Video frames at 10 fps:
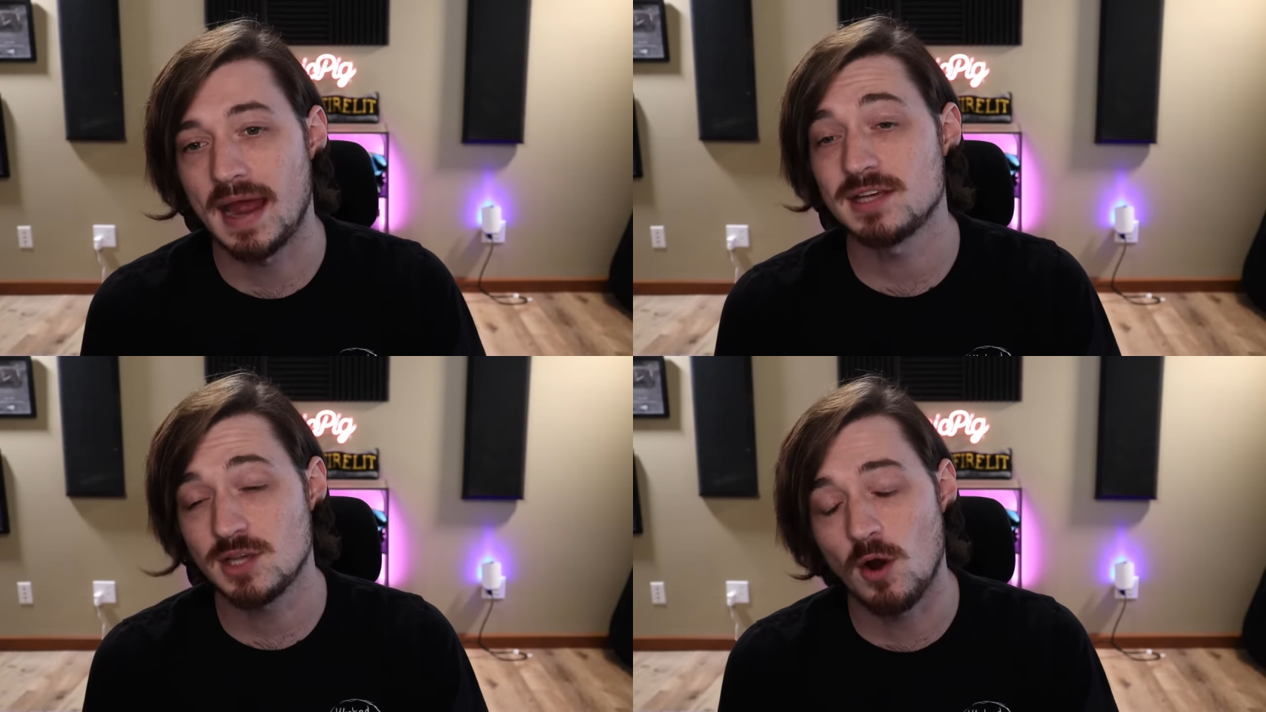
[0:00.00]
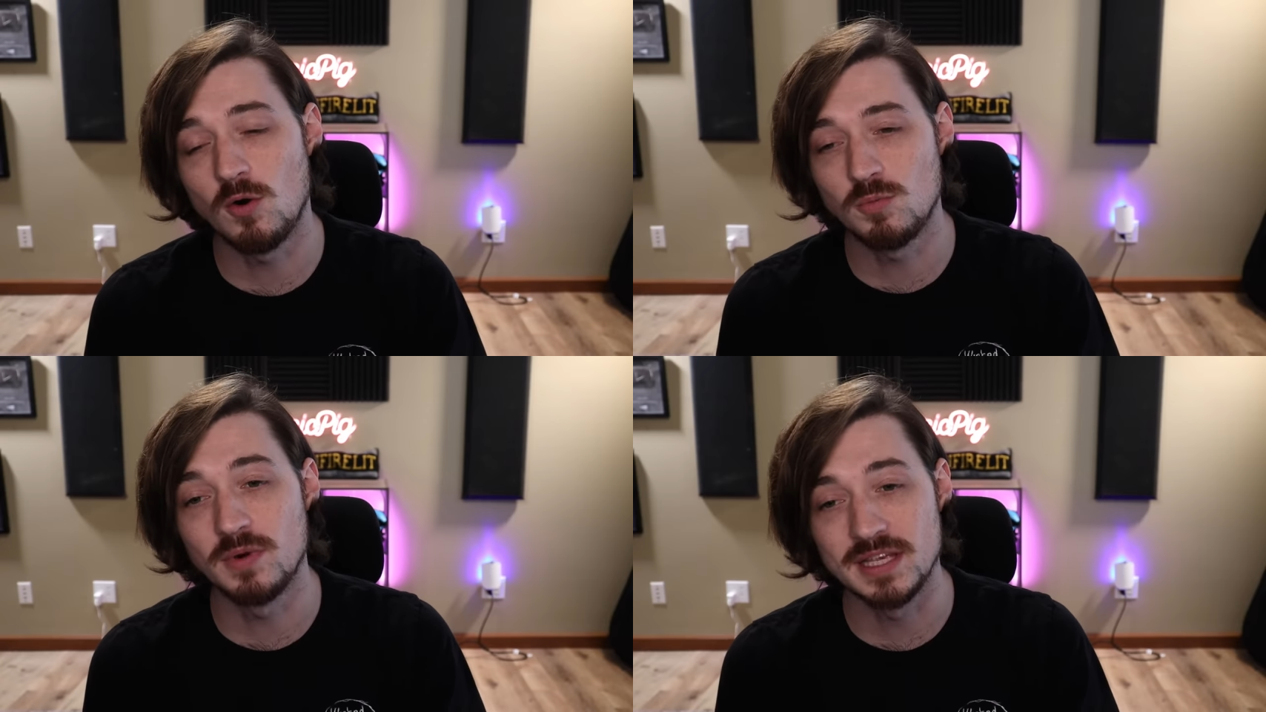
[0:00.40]
And his
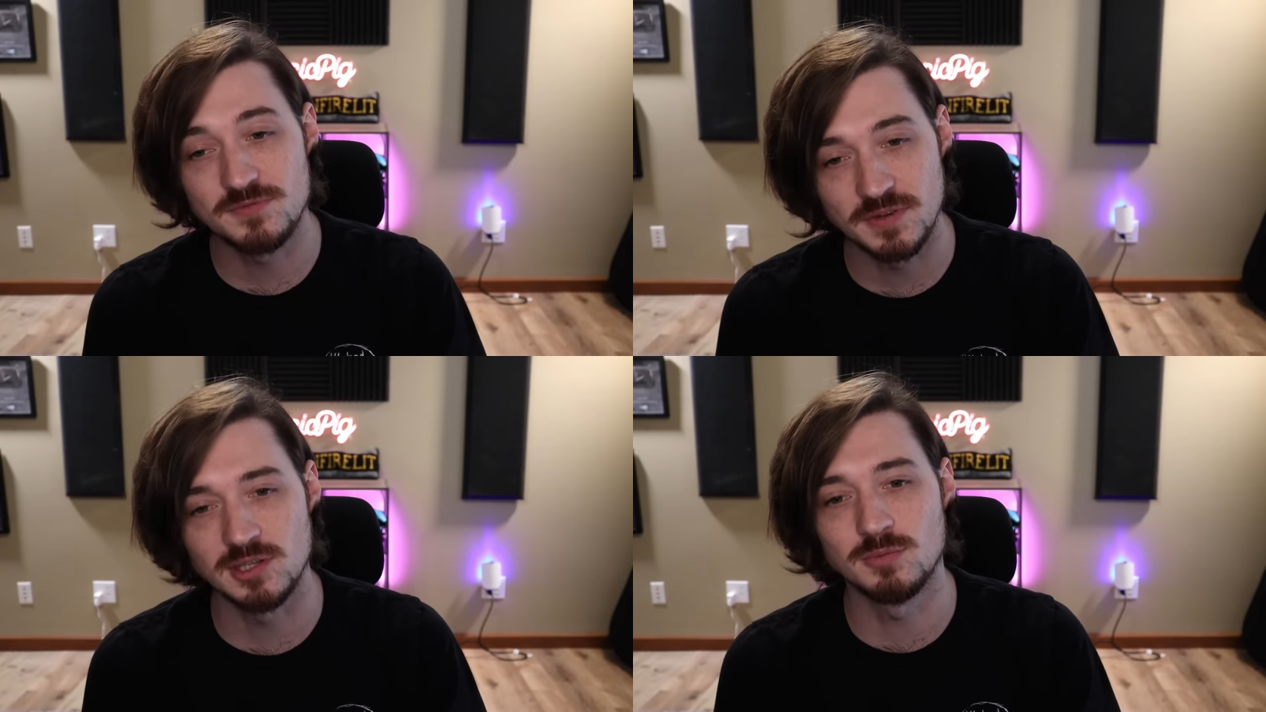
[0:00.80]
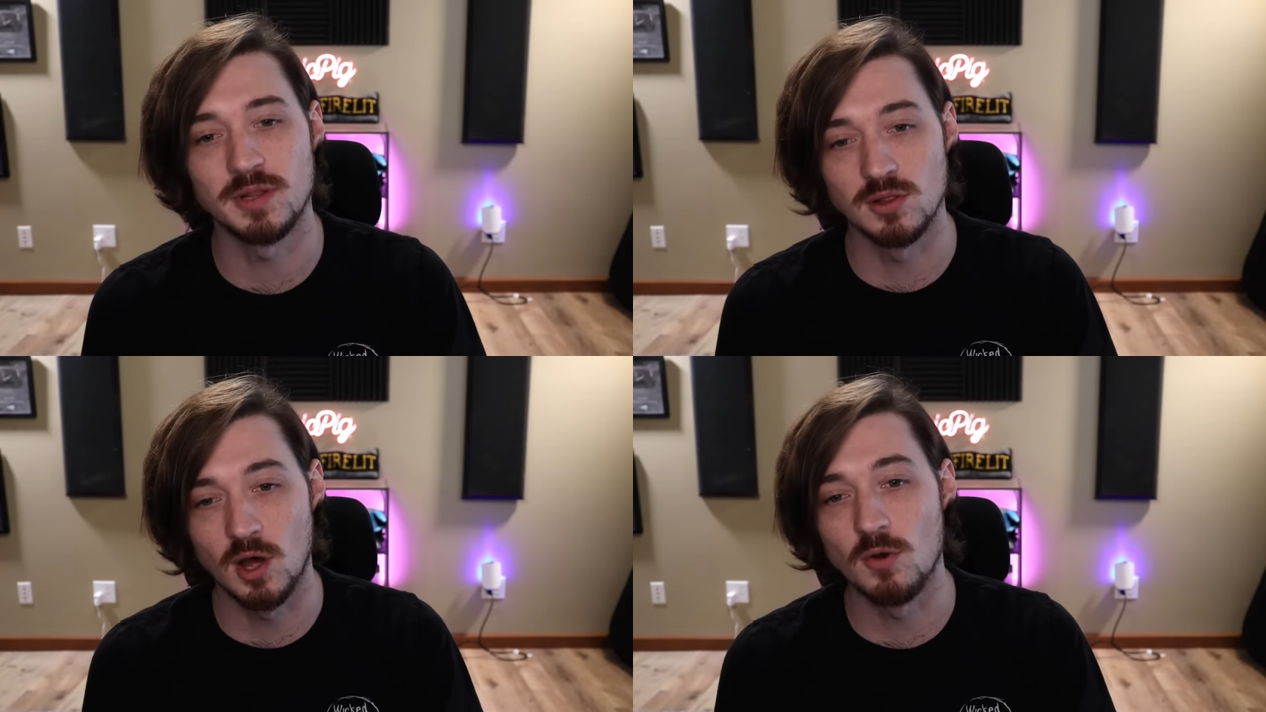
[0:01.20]
home is filled
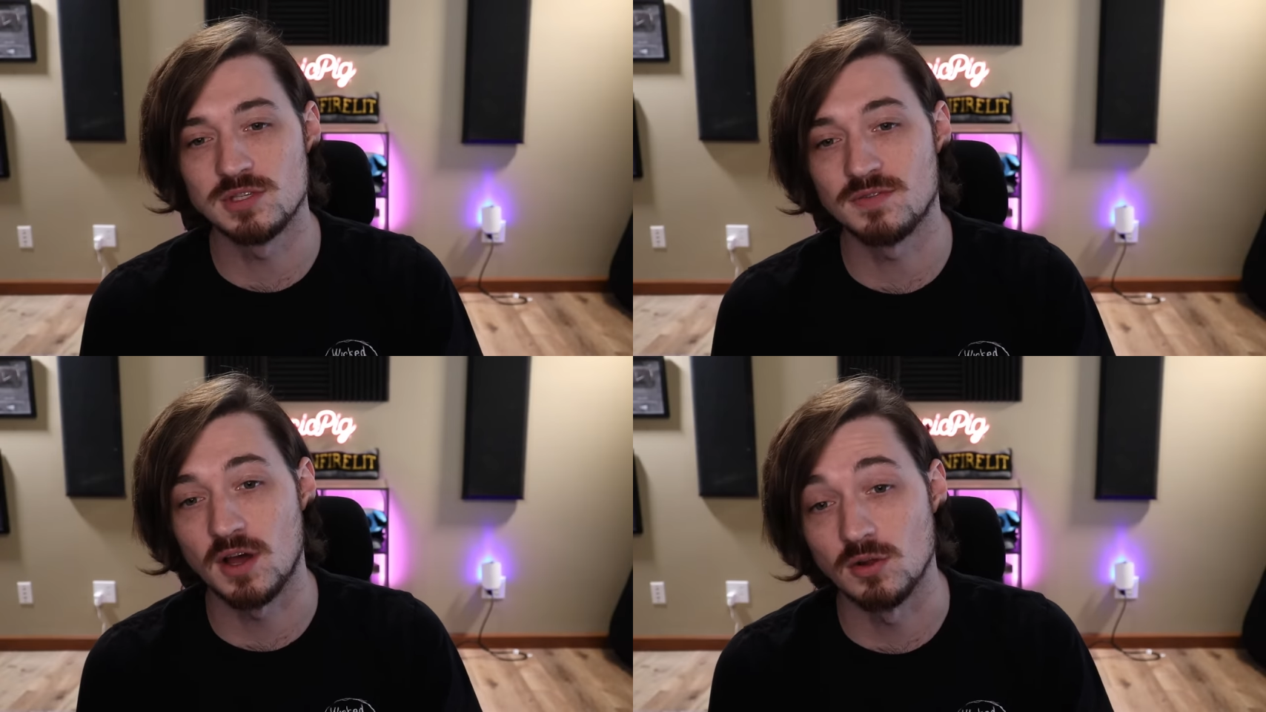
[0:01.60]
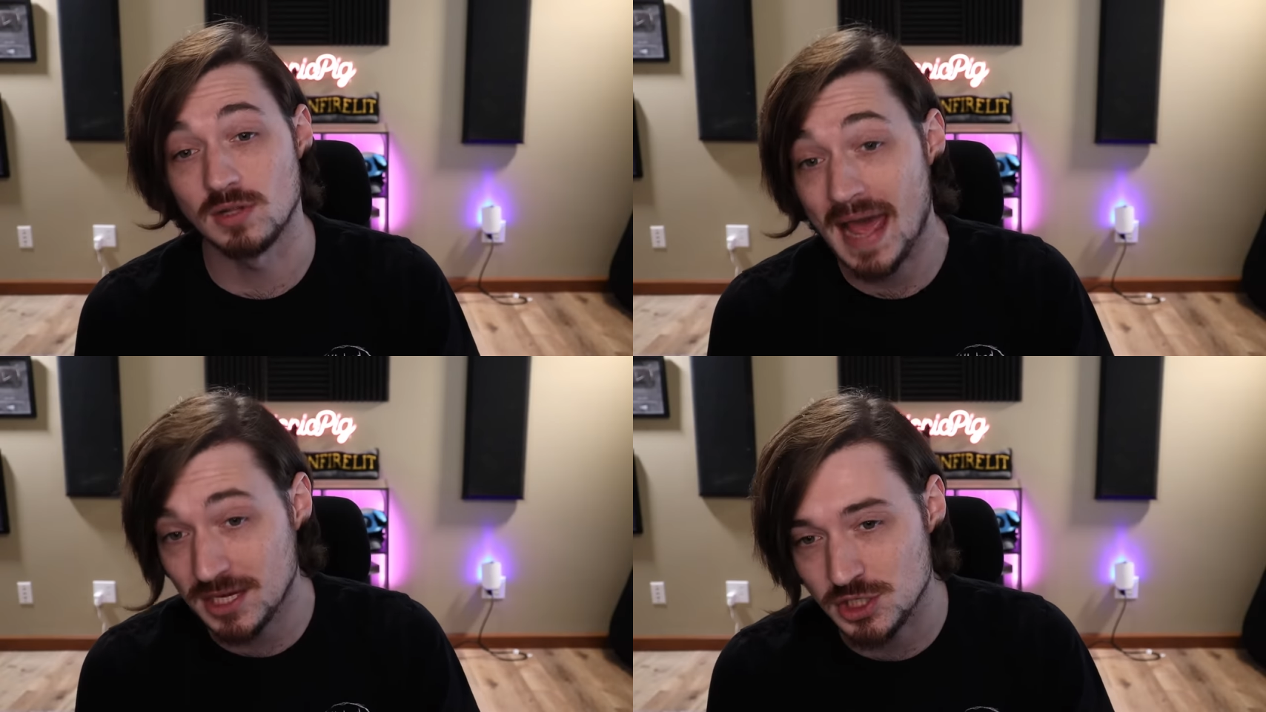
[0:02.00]
with loads of
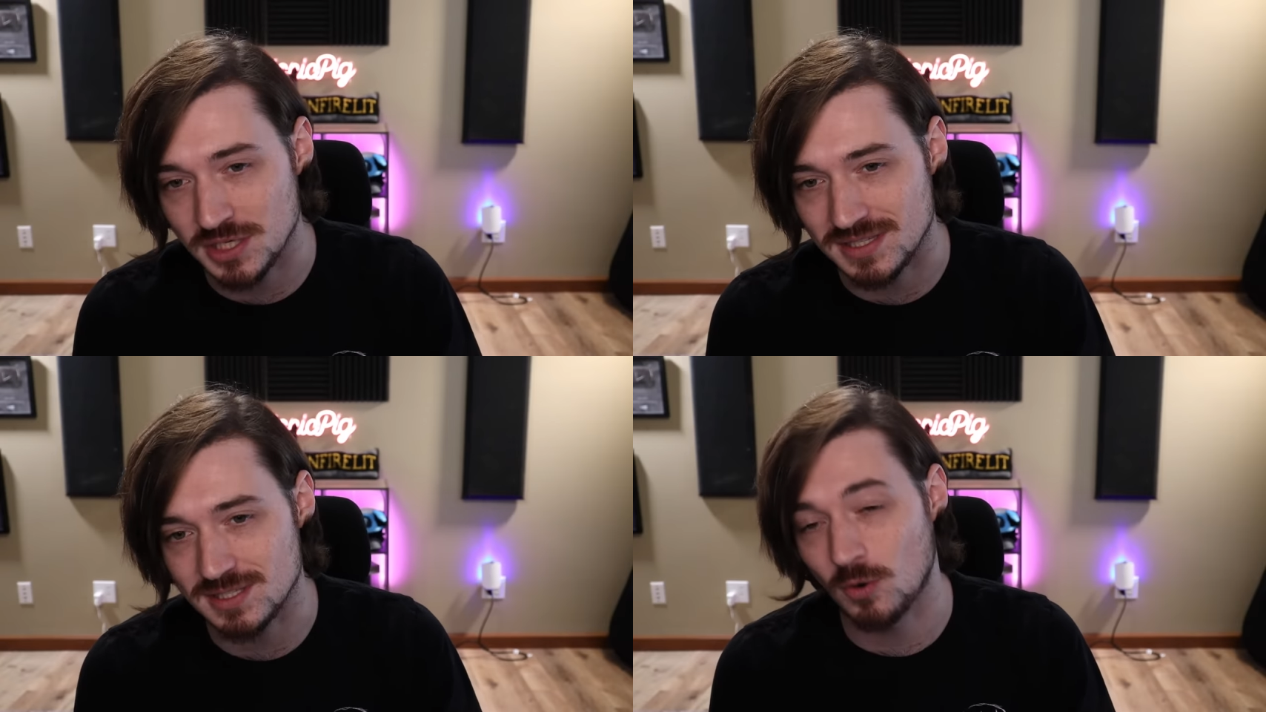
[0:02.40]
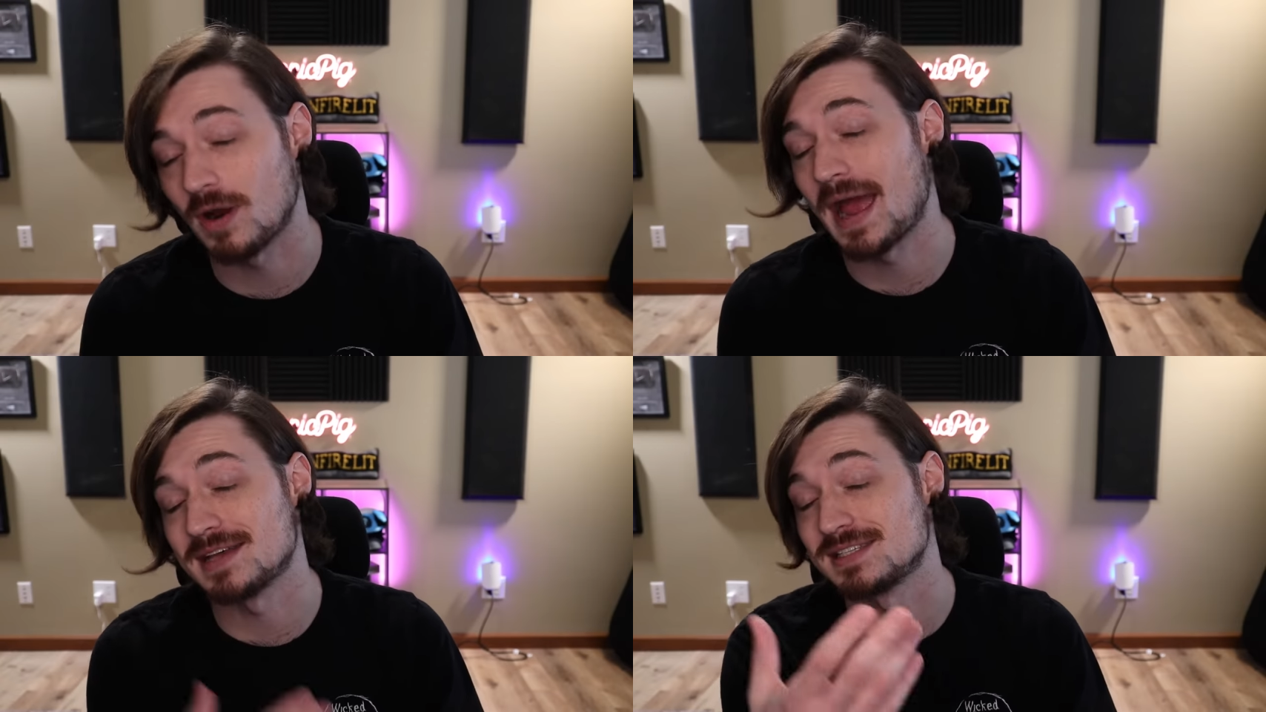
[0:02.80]
collections,
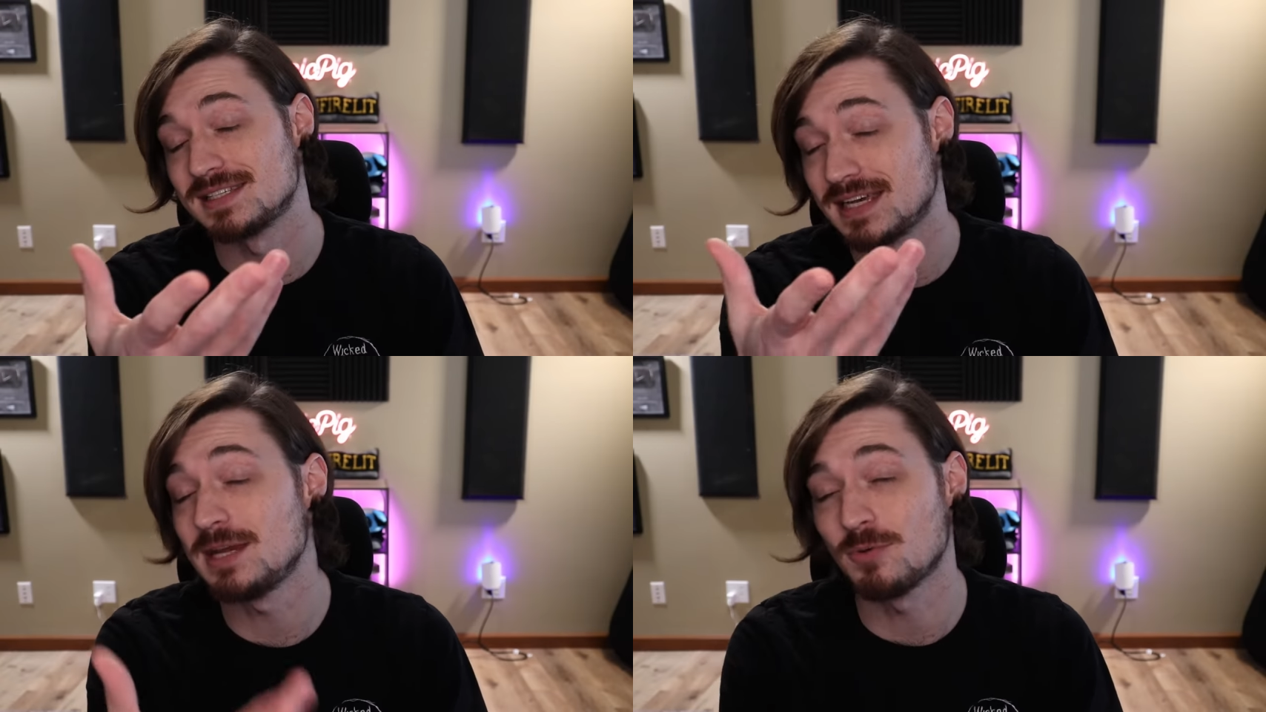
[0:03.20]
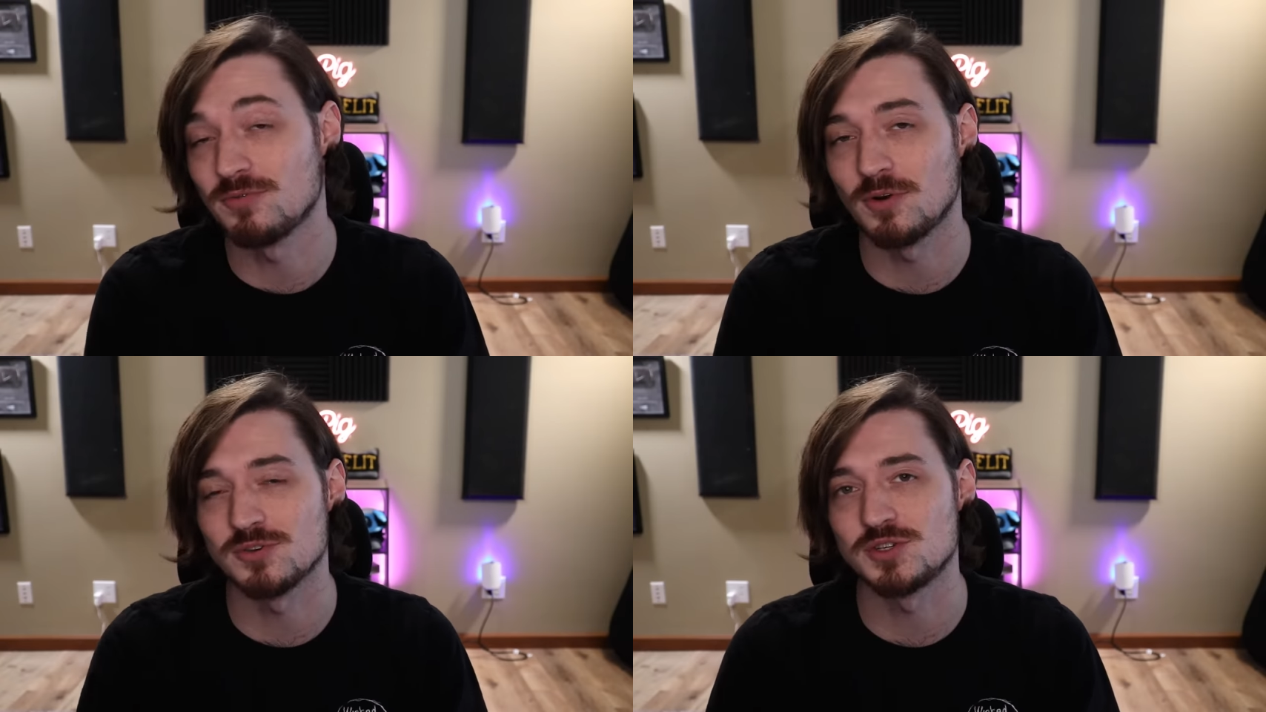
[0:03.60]
or has he
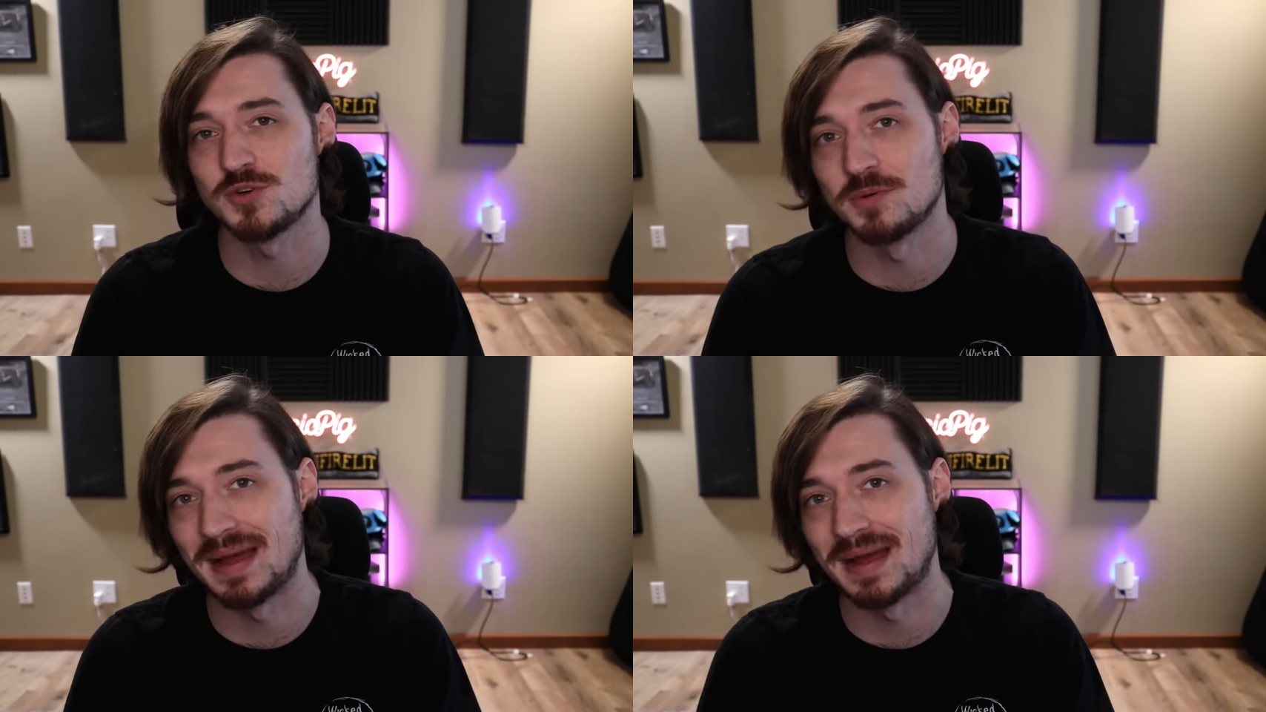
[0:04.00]
refers to them